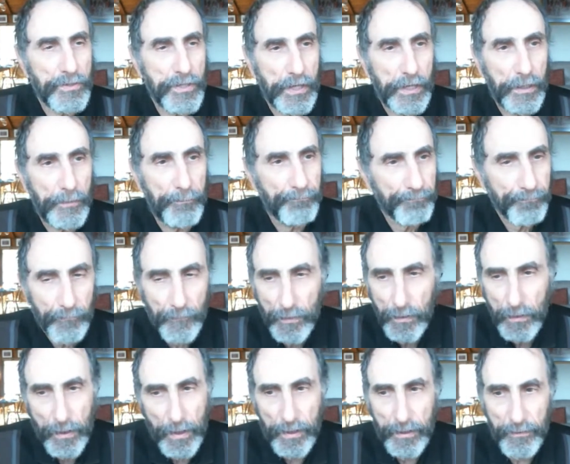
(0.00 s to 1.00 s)
or
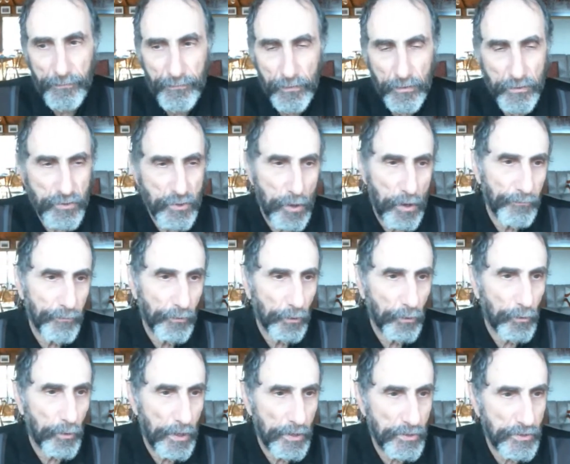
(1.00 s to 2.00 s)
indeed any
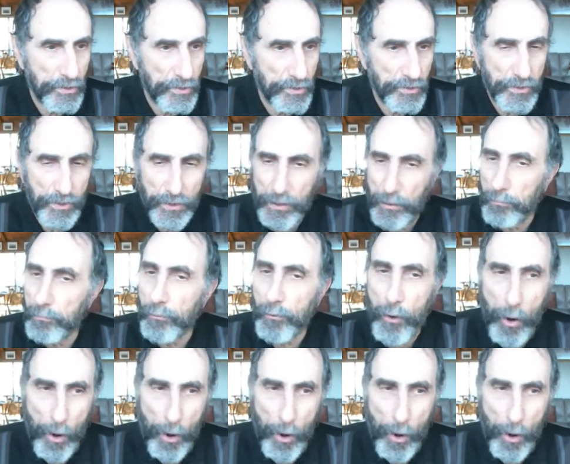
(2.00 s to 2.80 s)
philosophical questions